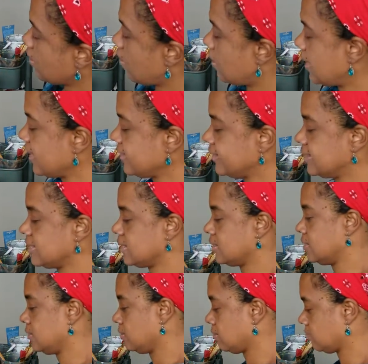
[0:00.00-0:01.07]
all I did
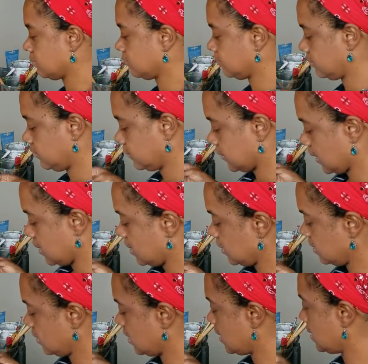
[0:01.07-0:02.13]
is
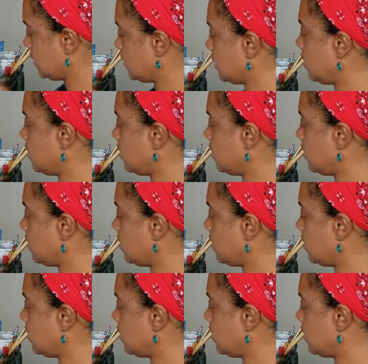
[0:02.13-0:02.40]
that